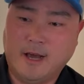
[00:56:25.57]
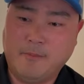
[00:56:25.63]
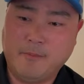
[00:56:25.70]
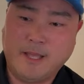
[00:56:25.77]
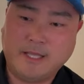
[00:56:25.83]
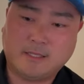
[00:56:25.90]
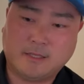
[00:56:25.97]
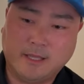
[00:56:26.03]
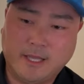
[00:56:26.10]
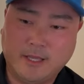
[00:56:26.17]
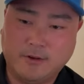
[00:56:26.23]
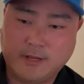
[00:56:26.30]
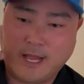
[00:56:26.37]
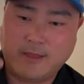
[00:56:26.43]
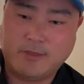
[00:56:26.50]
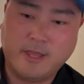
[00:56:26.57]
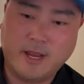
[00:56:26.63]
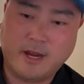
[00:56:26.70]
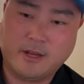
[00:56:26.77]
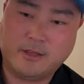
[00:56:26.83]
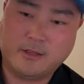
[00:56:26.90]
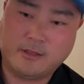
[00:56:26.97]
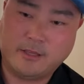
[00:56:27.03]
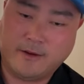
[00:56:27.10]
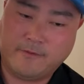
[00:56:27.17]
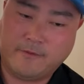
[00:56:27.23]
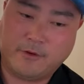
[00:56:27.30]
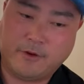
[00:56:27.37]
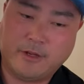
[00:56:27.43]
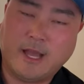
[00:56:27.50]
mentally you're not there,
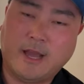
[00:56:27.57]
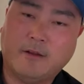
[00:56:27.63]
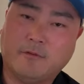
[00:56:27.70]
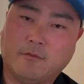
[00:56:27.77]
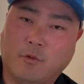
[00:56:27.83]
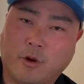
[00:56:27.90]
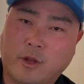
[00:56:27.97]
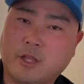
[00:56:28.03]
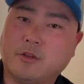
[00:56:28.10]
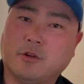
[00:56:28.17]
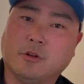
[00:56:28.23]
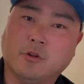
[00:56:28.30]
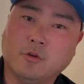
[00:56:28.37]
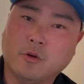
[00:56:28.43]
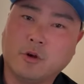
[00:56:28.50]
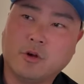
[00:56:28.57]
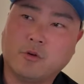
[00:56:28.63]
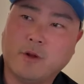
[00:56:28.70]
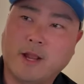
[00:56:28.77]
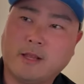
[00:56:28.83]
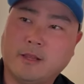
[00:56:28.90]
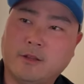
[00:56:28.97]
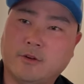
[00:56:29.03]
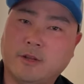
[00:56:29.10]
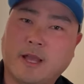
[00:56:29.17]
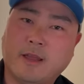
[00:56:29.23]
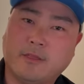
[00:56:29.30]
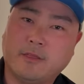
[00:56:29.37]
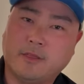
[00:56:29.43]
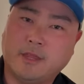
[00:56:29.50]
therefore you're not working your lure correctly, you're
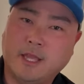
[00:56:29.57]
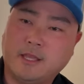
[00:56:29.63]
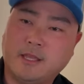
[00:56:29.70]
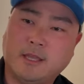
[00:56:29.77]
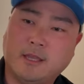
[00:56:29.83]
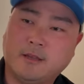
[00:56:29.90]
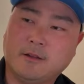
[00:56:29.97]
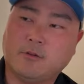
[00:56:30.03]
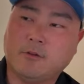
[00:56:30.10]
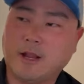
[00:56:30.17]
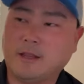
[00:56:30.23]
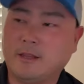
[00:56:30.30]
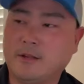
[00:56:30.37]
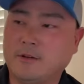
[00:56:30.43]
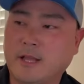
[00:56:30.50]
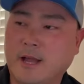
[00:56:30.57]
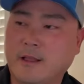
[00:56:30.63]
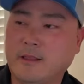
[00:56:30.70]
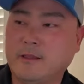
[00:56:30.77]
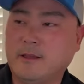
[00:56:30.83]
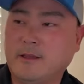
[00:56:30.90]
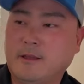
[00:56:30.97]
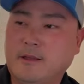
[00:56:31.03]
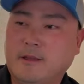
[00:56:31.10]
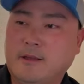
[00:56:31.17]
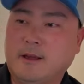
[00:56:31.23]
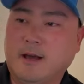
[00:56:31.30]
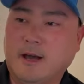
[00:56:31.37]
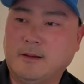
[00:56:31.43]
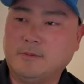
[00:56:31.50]
not thinking correctly, you're not
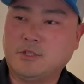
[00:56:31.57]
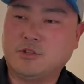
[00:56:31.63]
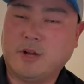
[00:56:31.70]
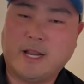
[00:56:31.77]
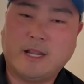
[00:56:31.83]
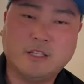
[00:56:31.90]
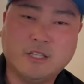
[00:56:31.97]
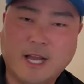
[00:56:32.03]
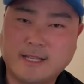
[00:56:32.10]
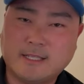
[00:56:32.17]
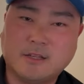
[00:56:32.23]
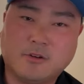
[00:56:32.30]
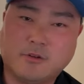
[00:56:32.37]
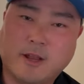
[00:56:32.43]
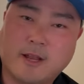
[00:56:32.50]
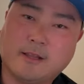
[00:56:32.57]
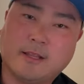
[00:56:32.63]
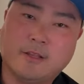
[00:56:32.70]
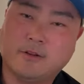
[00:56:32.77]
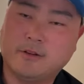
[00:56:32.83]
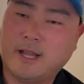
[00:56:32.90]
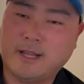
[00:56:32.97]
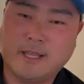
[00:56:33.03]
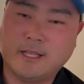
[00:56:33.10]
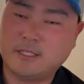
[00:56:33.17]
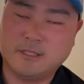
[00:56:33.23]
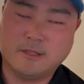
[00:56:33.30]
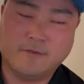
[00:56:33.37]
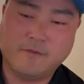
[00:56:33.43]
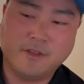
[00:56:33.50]
strategizing correctly, you're not
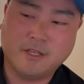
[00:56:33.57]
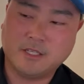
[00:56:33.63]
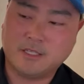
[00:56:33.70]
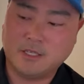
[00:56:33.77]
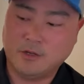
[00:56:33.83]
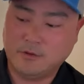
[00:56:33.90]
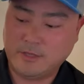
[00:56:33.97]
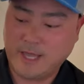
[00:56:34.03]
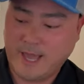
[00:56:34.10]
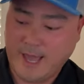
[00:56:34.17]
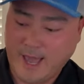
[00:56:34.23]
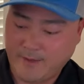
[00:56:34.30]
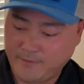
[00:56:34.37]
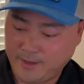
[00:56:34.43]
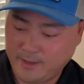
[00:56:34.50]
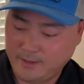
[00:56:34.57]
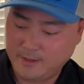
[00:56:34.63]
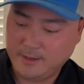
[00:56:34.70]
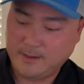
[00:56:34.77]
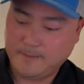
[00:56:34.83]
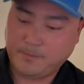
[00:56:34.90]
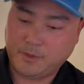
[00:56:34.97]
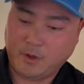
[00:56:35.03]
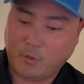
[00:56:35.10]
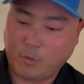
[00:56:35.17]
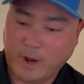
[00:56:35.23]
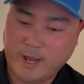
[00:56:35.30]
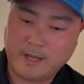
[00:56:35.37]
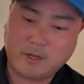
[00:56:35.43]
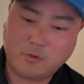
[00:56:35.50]
catching the fish. So yeah, having the
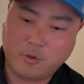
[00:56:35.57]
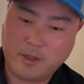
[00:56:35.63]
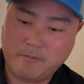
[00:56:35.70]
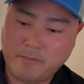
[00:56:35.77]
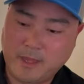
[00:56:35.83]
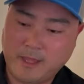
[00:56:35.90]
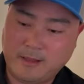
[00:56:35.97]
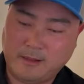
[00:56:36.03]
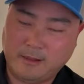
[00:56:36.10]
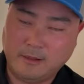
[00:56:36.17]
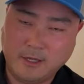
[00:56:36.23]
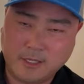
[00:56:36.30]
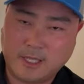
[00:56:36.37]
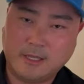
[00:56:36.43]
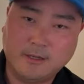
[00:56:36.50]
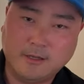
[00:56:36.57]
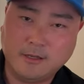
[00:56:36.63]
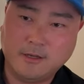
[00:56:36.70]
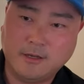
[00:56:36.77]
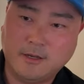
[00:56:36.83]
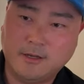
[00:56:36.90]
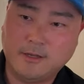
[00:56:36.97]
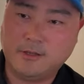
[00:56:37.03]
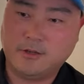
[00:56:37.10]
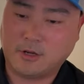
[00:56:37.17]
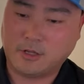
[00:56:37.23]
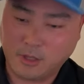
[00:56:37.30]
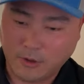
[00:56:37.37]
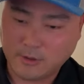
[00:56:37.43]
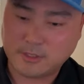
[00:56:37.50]
right equipment, looking good, your
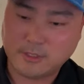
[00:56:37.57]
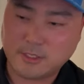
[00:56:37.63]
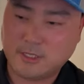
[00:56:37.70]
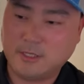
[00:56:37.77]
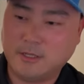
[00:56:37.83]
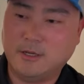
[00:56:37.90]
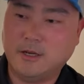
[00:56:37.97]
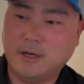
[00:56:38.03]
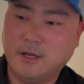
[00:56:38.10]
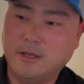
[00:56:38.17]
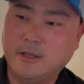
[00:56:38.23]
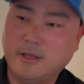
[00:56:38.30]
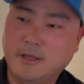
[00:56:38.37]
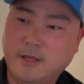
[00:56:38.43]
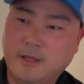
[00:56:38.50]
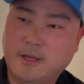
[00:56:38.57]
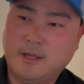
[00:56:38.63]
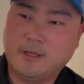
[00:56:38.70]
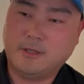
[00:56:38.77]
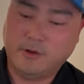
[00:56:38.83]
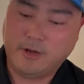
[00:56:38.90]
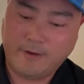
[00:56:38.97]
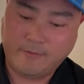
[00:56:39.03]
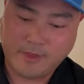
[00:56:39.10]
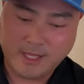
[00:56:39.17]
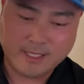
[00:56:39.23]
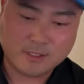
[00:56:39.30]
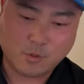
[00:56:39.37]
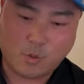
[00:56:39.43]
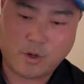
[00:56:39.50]
clothes look good,
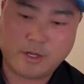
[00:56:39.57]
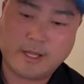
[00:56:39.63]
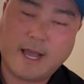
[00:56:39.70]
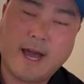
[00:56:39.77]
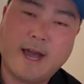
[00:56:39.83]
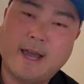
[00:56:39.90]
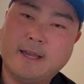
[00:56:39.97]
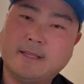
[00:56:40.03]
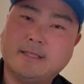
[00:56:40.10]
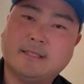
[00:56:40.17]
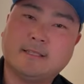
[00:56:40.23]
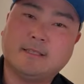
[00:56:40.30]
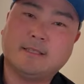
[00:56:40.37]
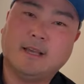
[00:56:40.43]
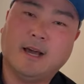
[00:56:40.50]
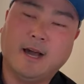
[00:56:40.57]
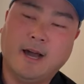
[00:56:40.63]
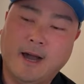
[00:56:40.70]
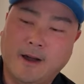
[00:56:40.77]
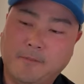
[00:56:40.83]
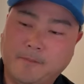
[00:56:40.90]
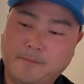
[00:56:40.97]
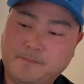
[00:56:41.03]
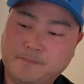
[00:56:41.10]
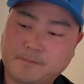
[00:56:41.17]
everything is organized. A